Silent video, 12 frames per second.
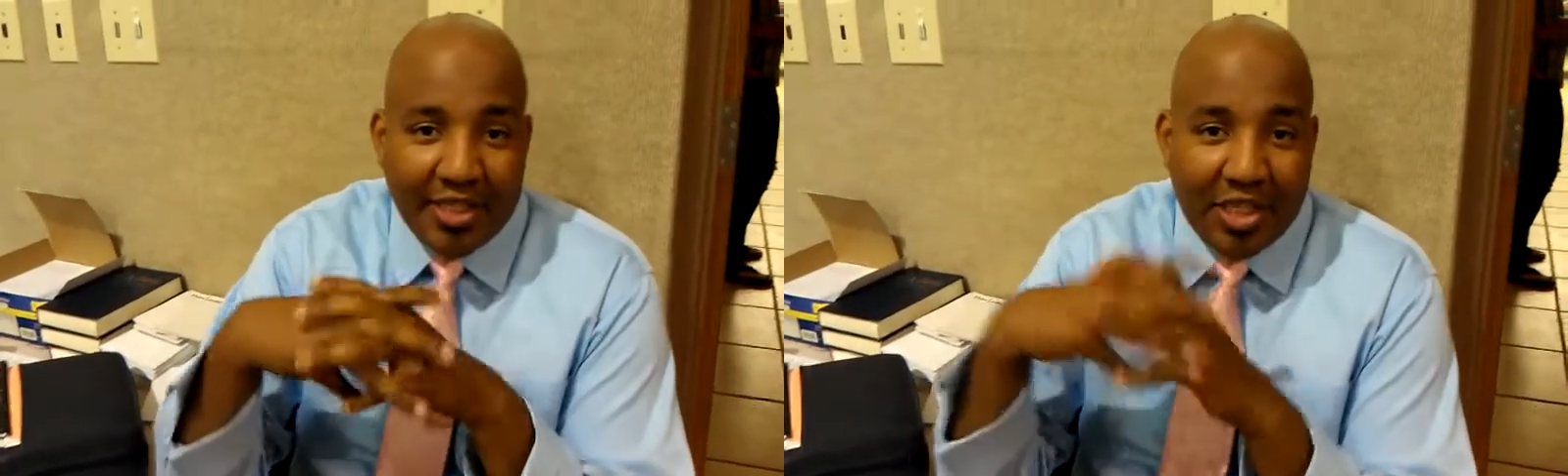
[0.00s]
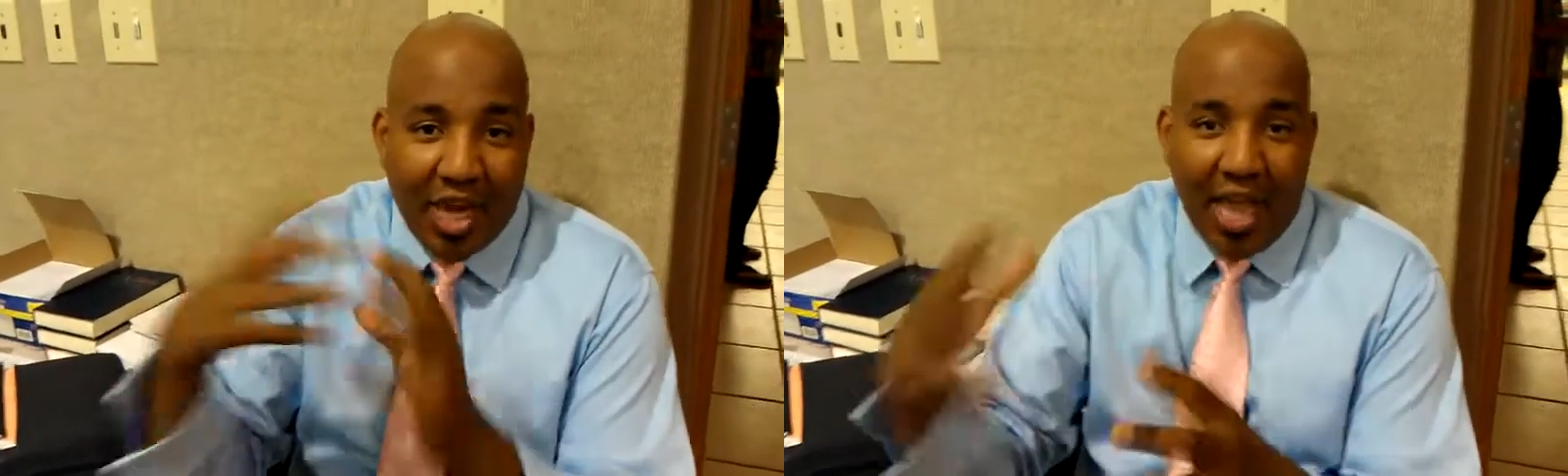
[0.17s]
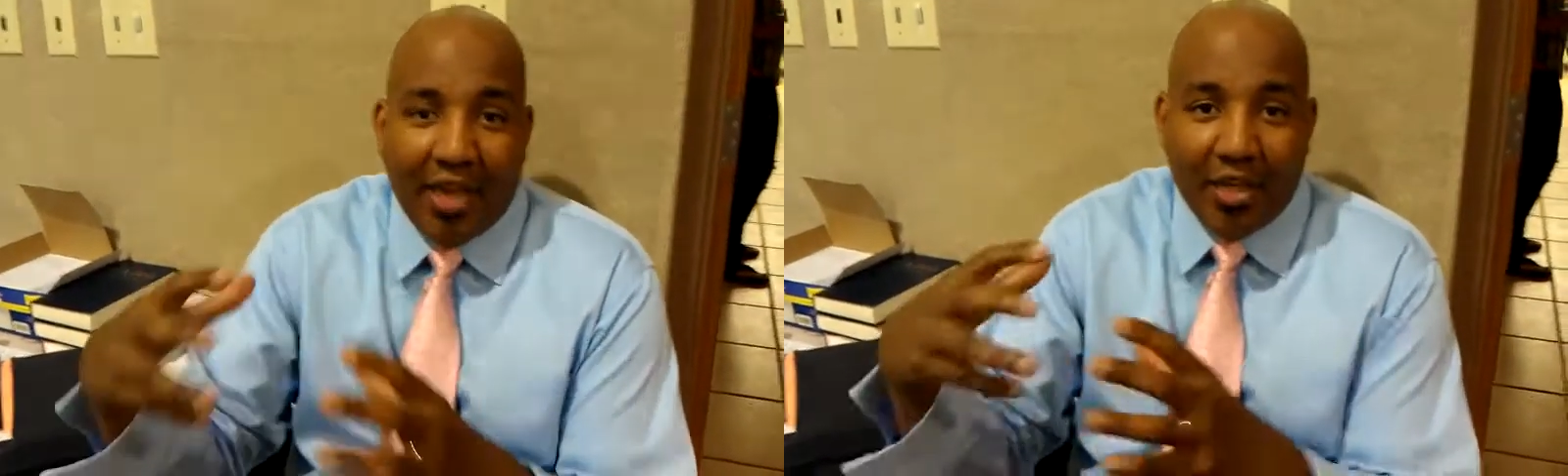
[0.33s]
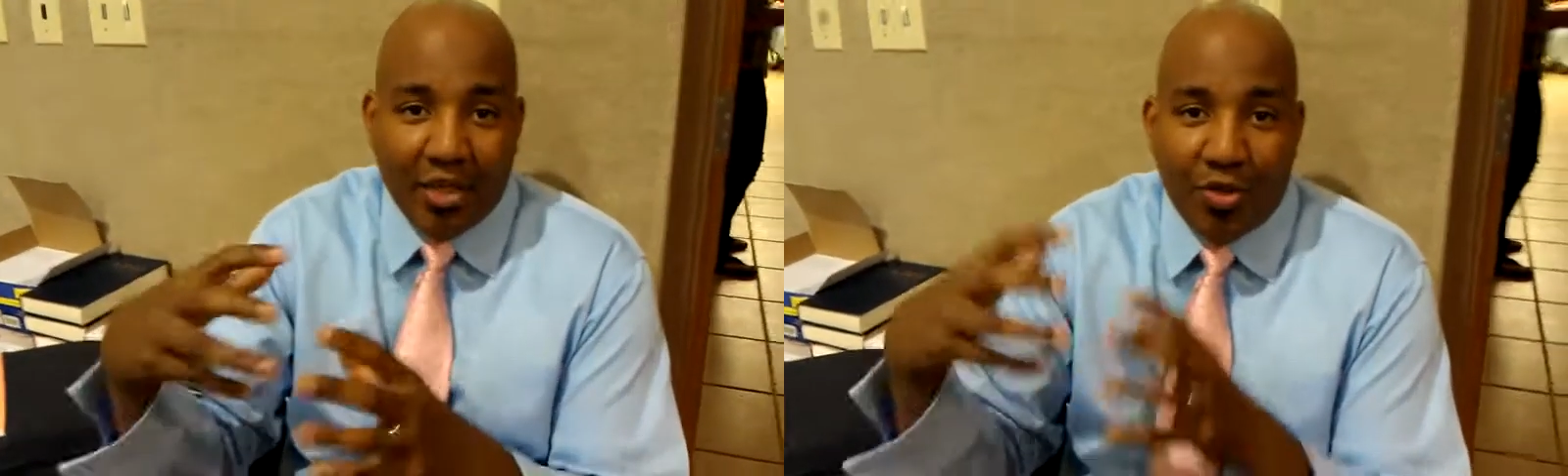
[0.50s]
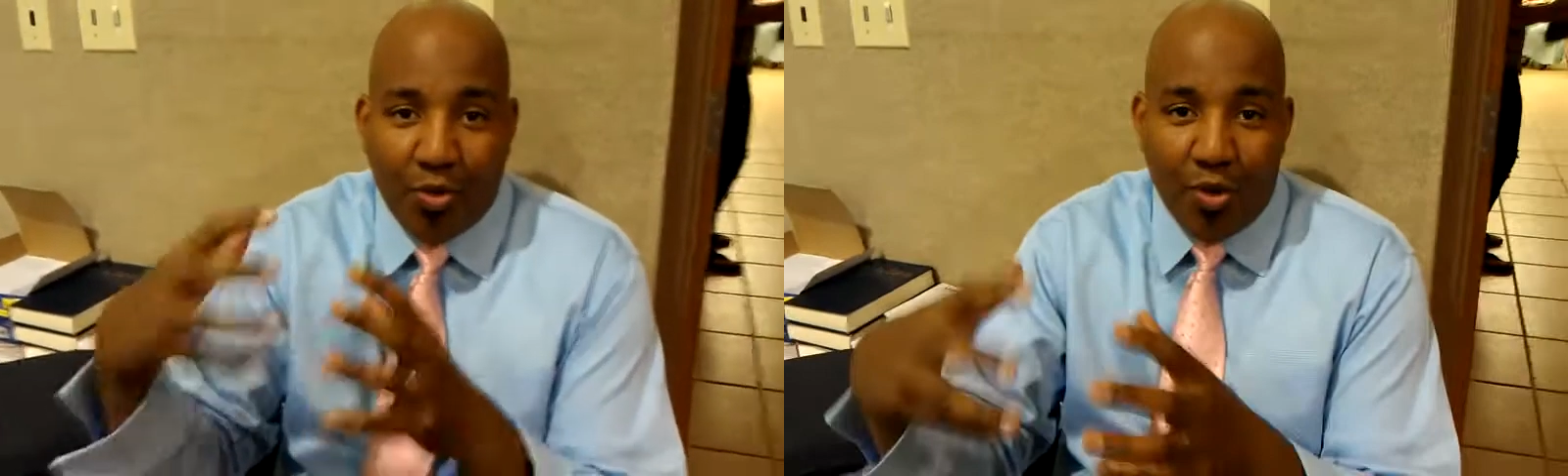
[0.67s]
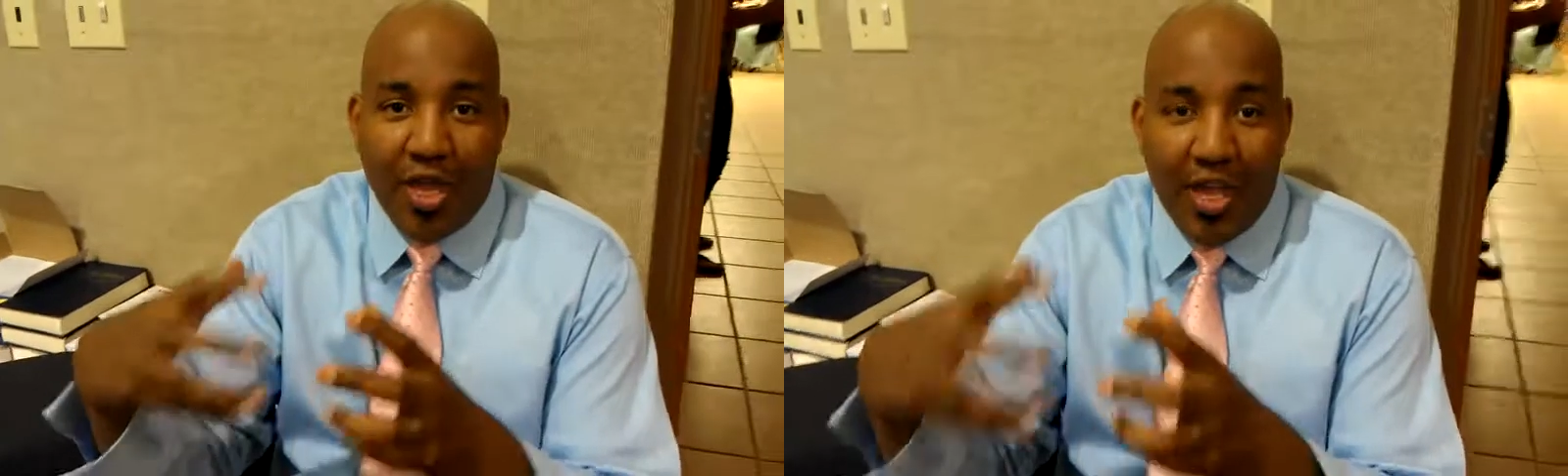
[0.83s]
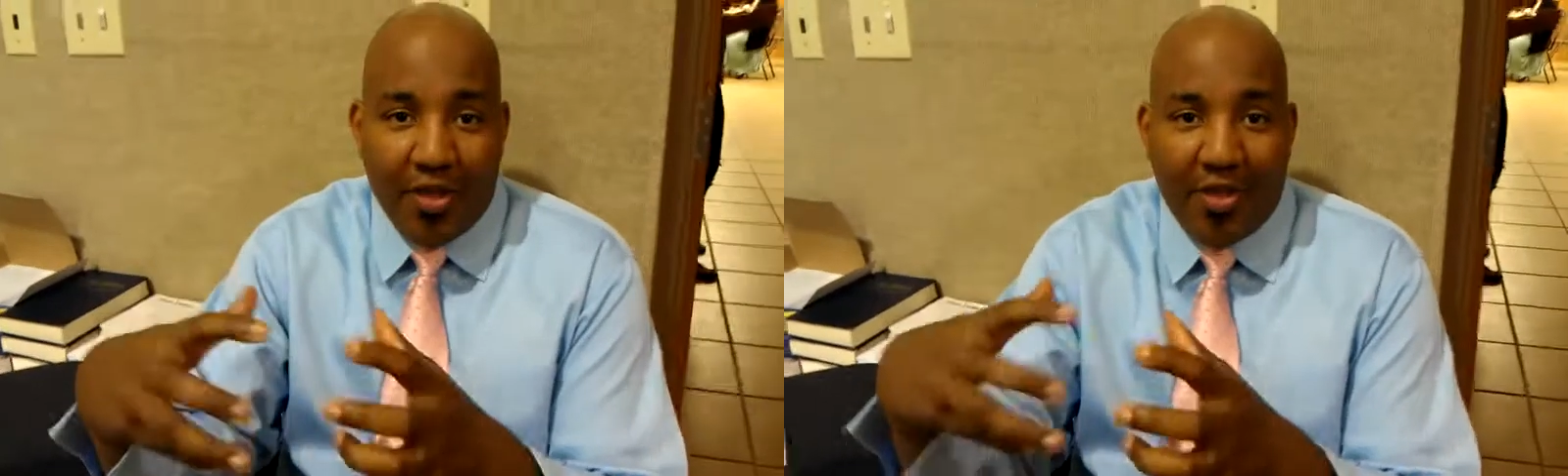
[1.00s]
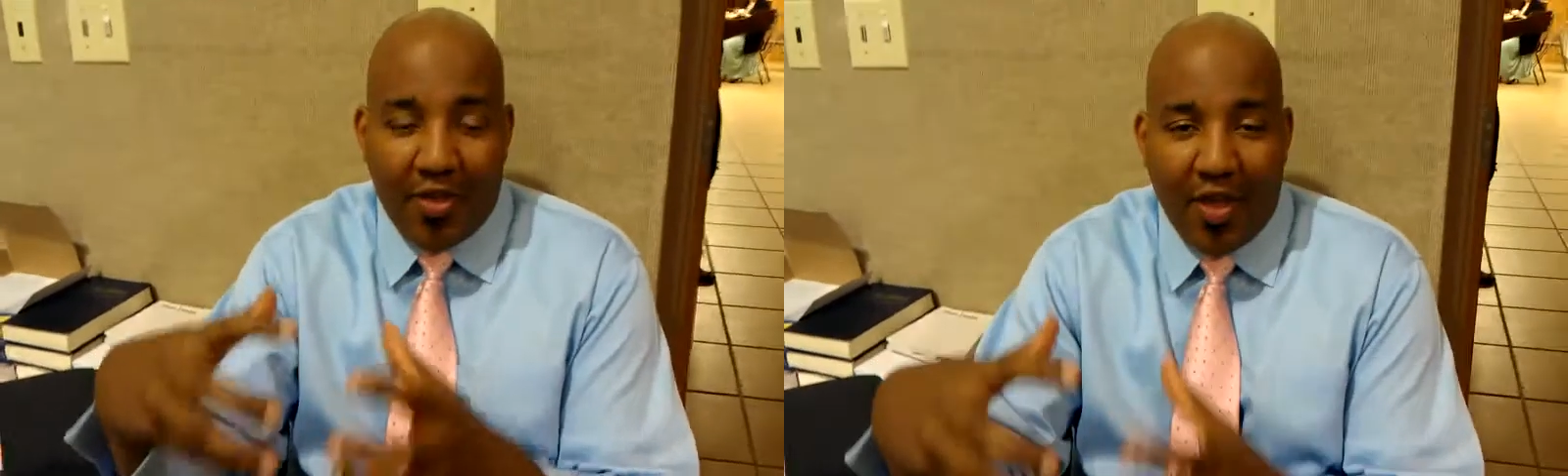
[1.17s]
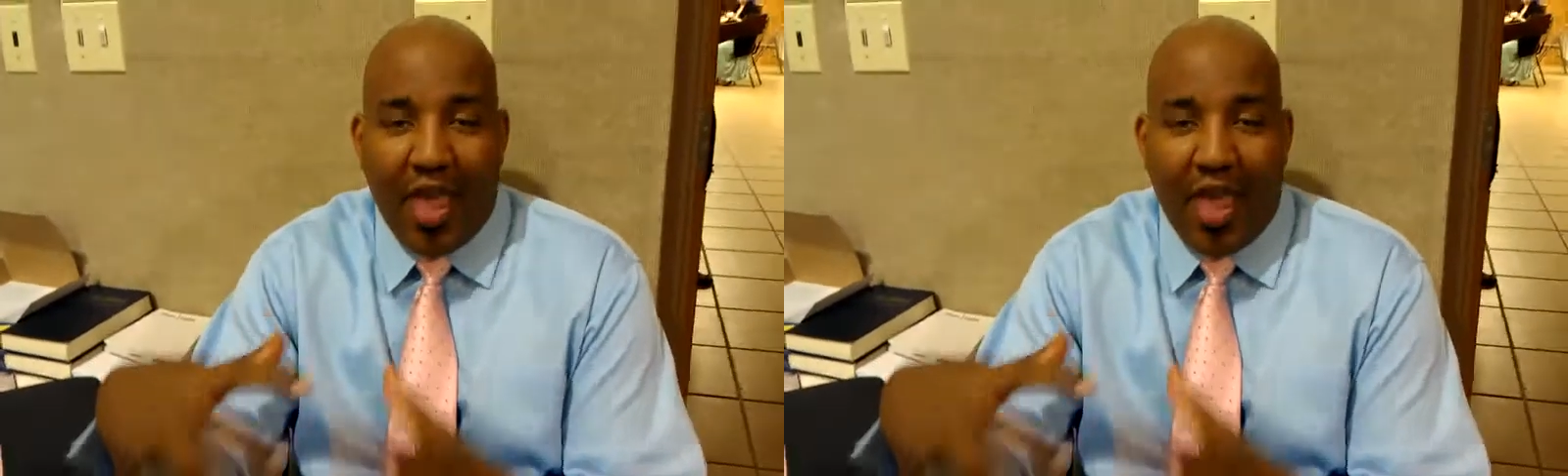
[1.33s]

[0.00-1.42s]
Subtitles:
challenged with